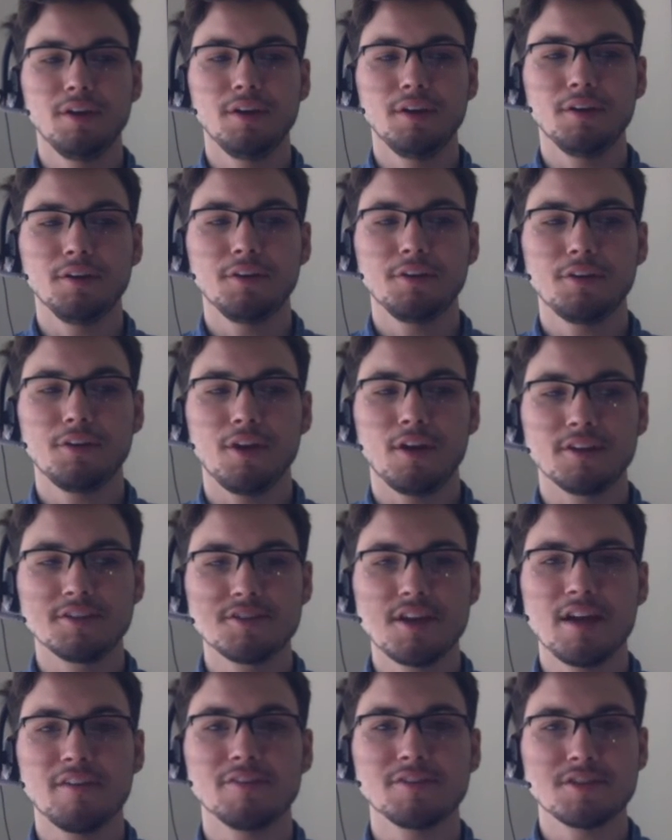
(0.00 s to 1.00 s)
It does
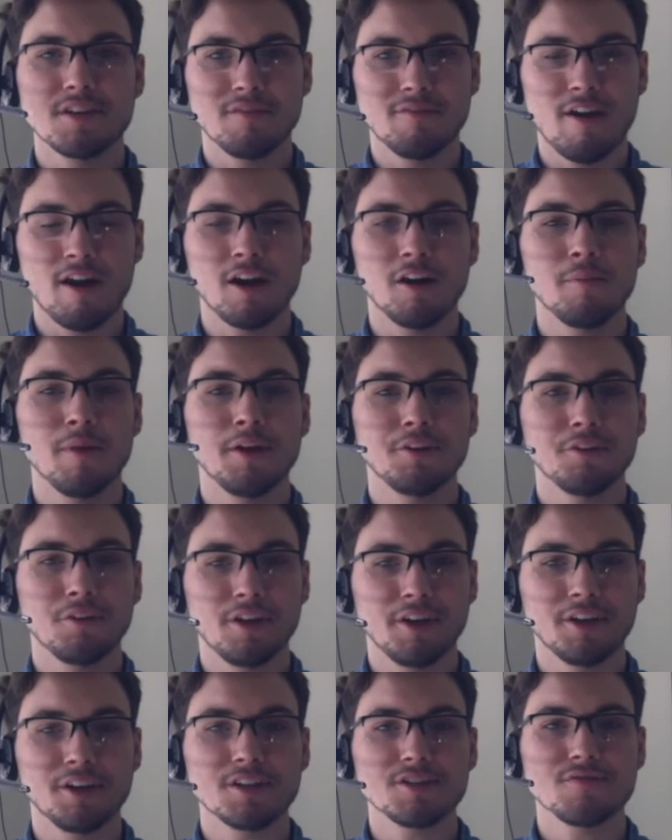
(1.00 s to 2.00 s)
have its environmental
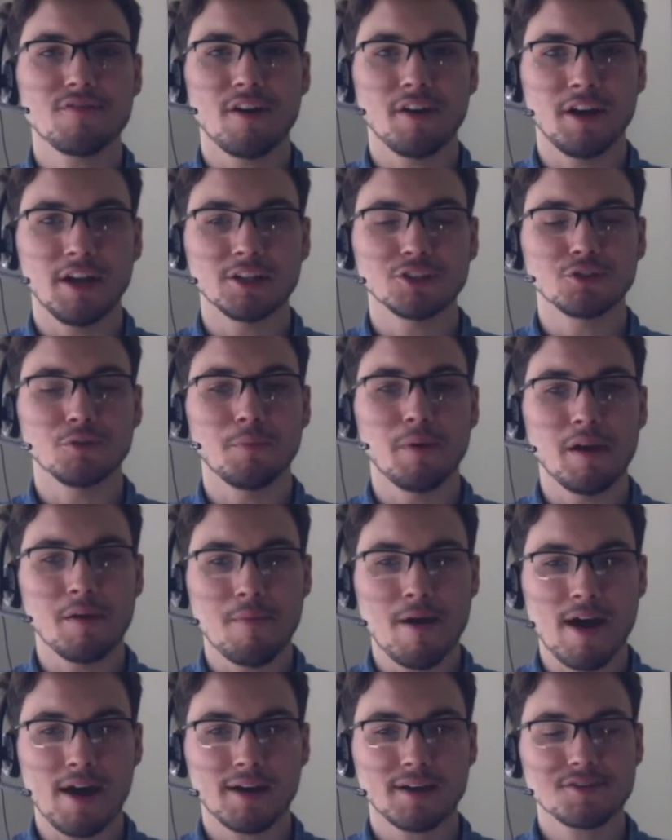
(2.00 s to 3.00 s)
and its financial
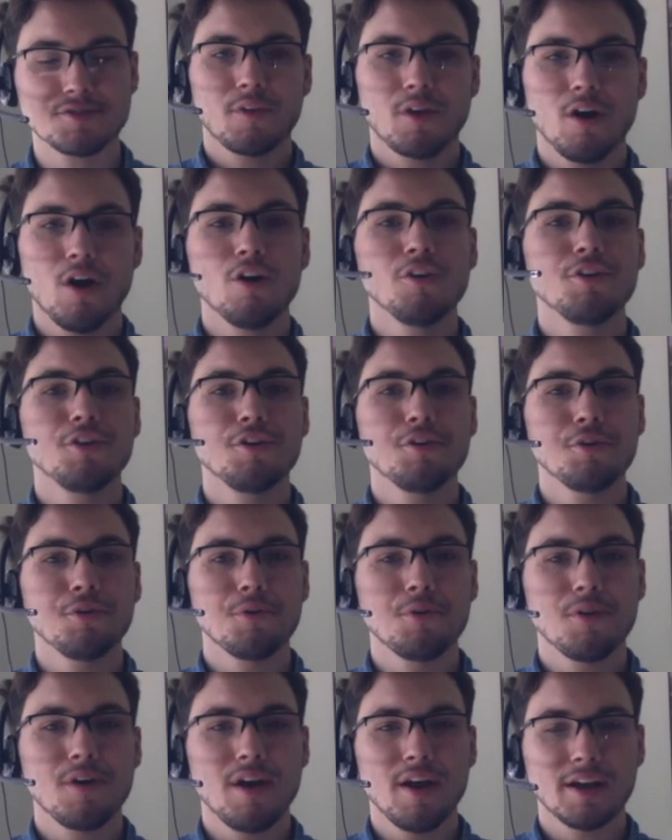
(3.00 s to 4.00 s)
paybacks,
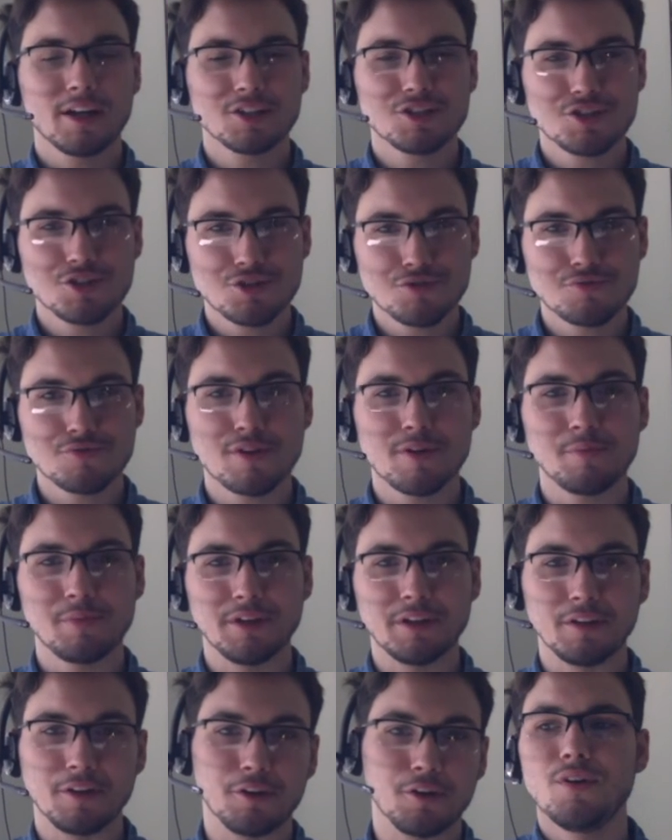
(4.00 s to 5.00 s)
although
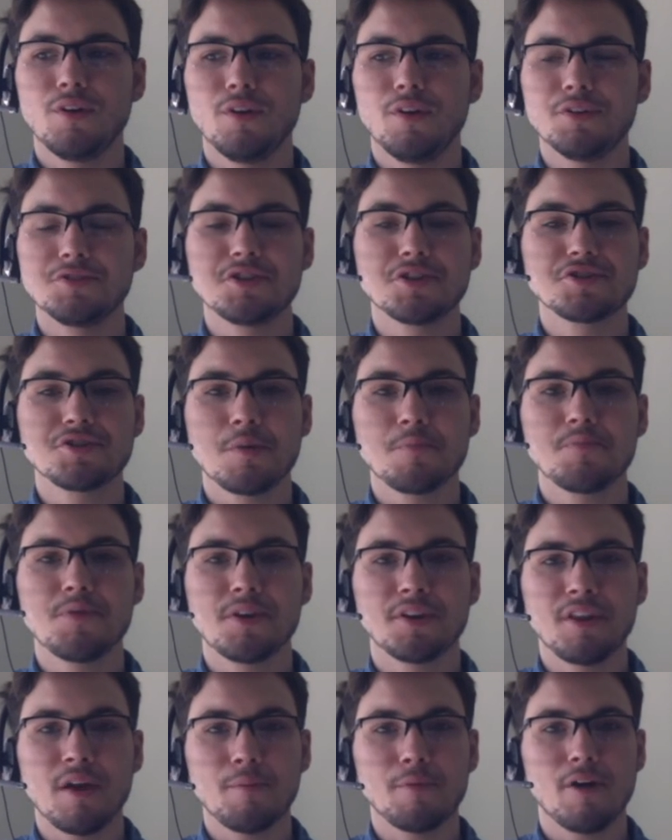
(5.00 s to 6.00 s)
extremely little. Is this
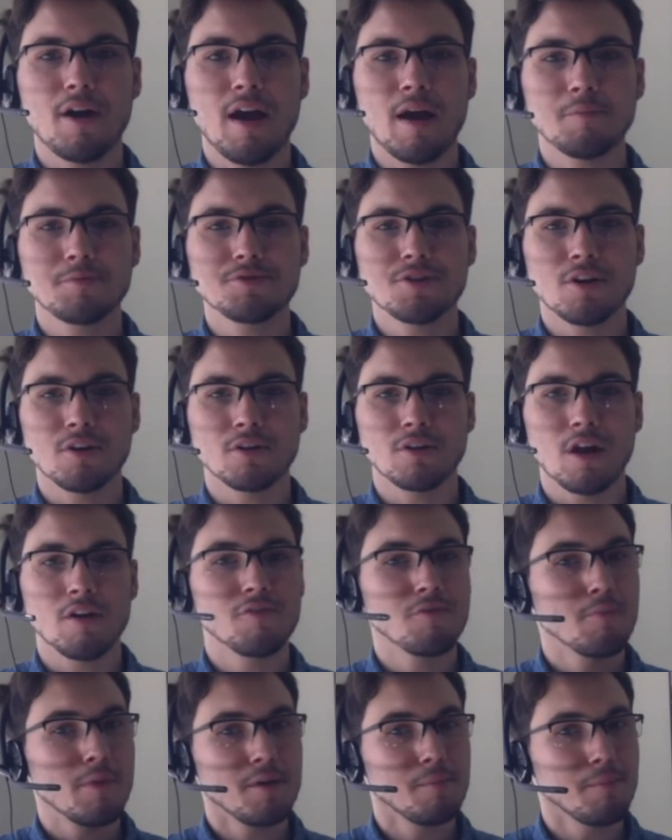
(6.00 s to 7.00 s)
something that perhaps our
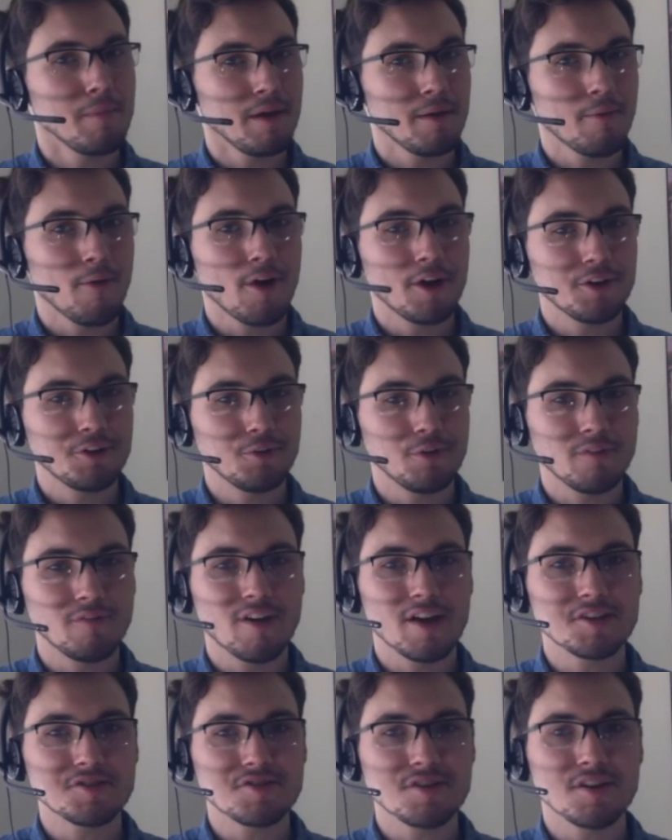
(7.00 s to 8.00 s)
government may want to
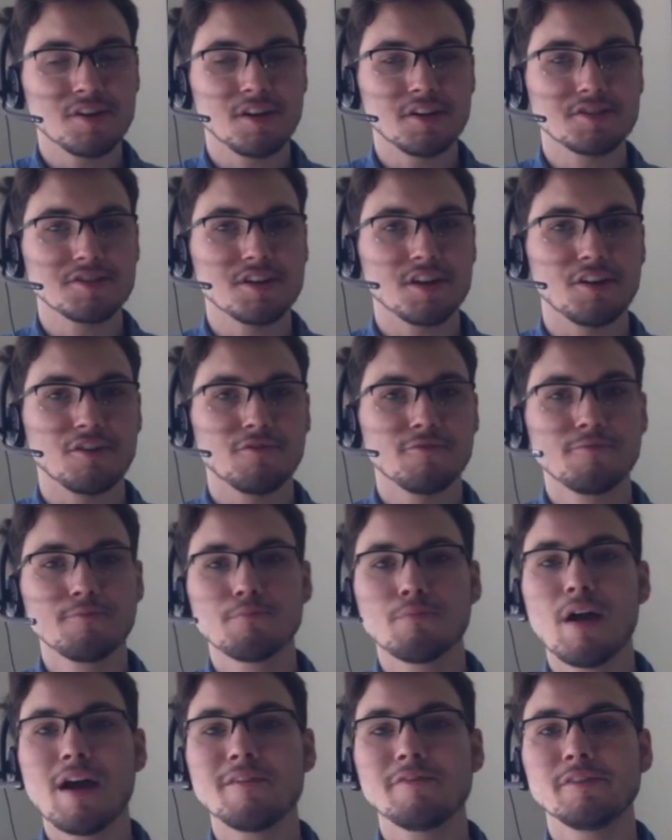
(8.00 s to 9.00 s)
invest in instead of
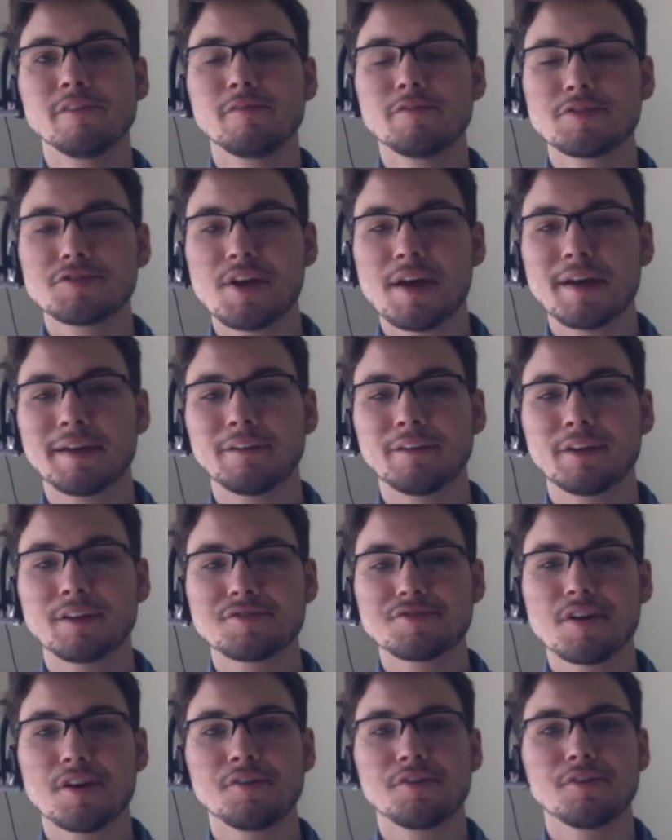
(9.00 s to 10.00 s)
private recycling
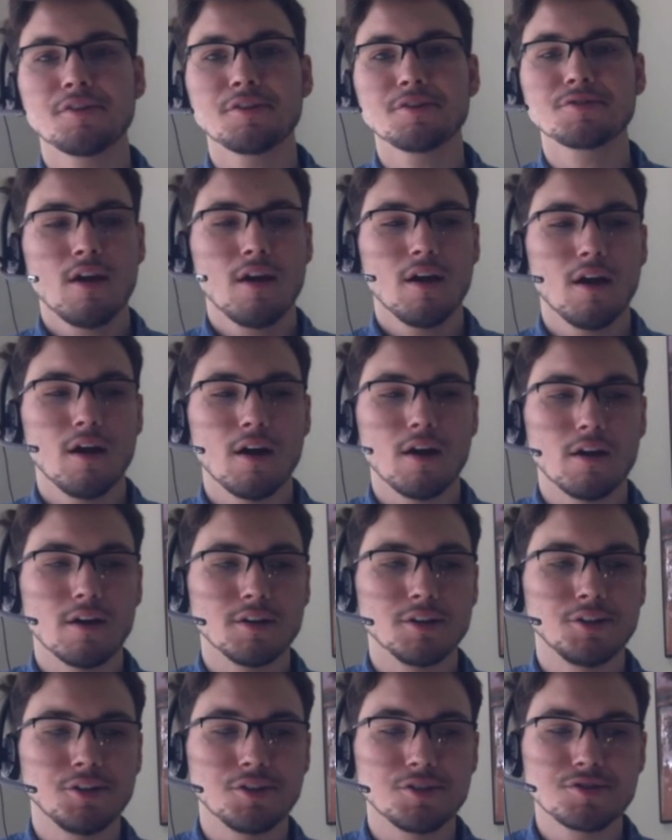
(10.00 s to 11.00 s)
centers,
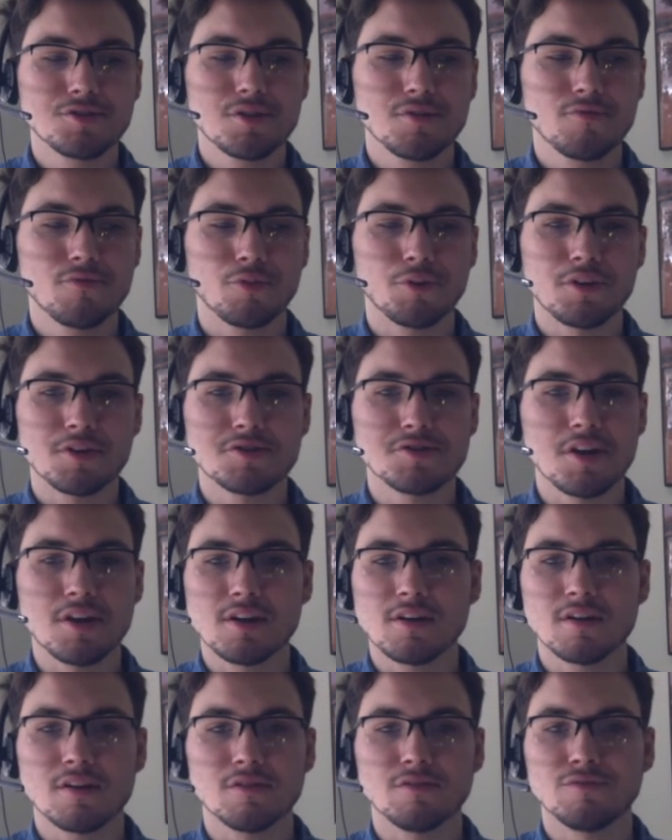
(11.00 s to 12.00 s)
just for the
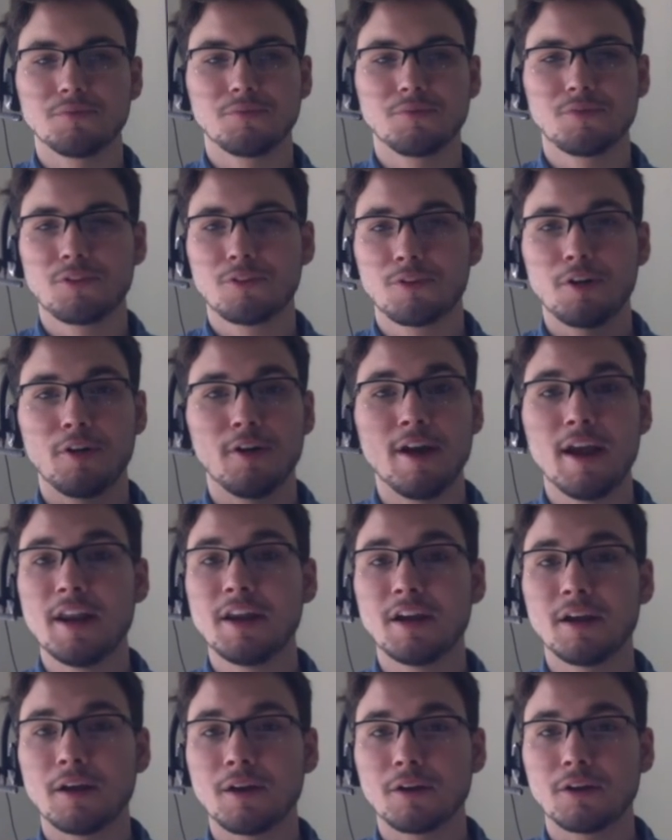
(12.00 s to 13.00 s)
sake of
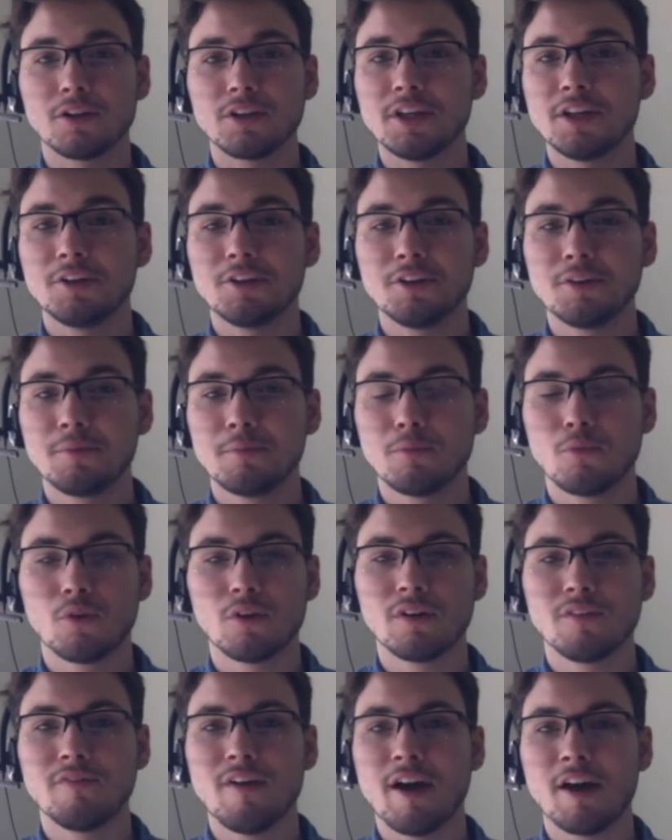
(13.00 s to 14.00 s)
creating a cleaner,
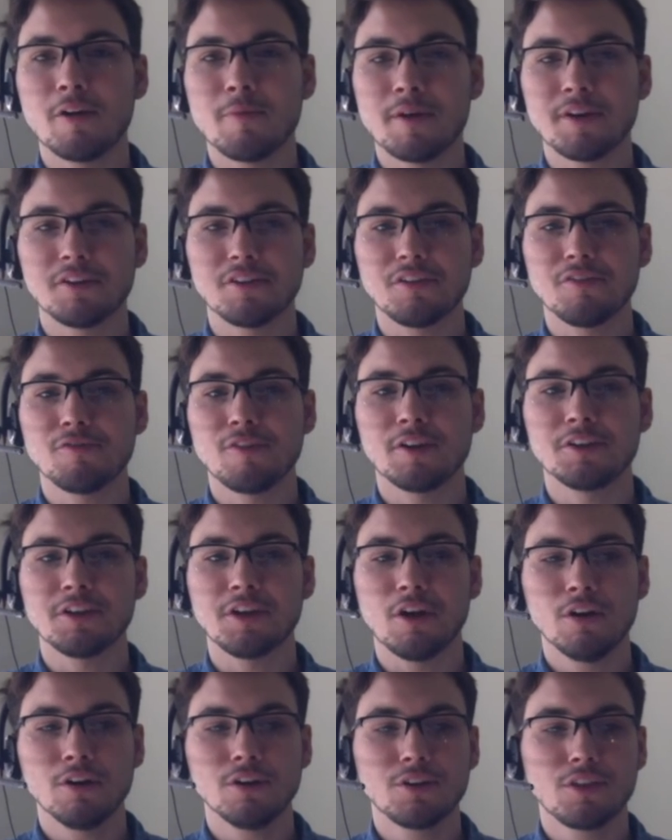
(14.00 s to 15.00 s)
more environmentally friendly
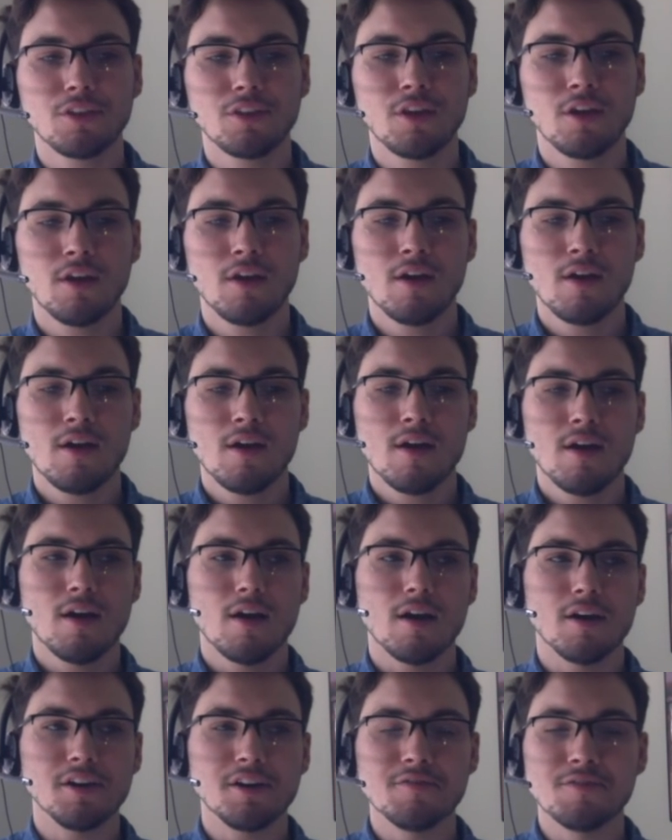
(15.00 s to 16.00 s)
Earth?
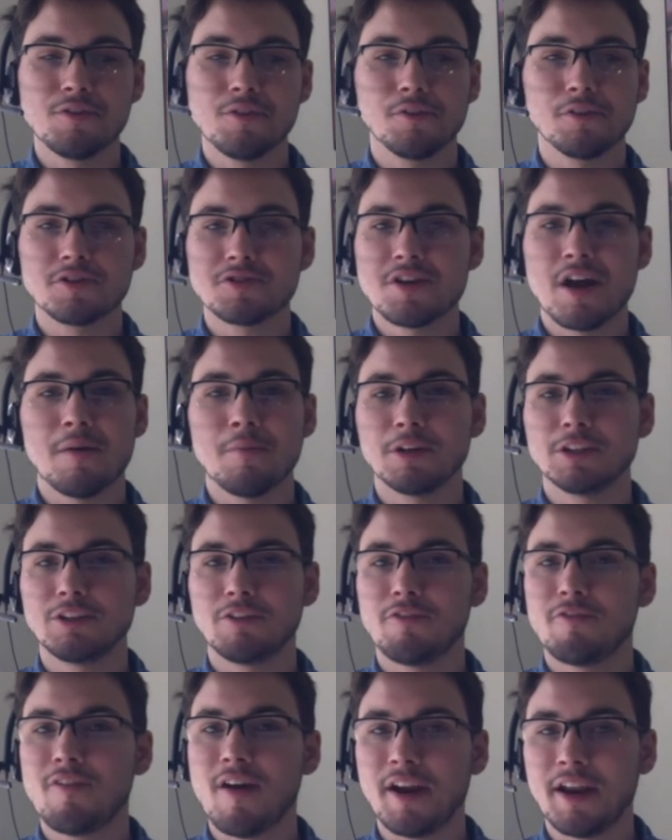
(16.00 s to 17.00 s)
Even though there's not much of
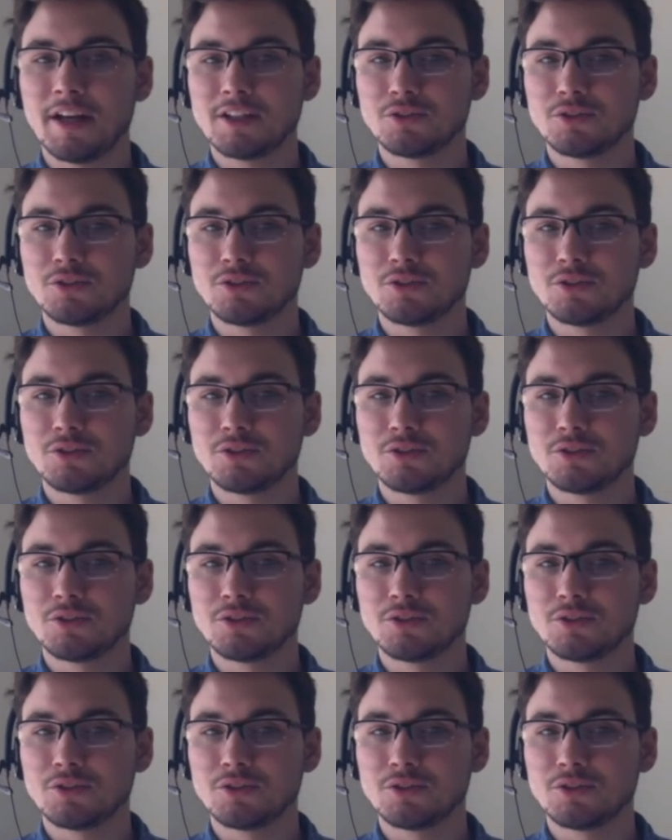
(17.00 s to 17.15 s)
a financial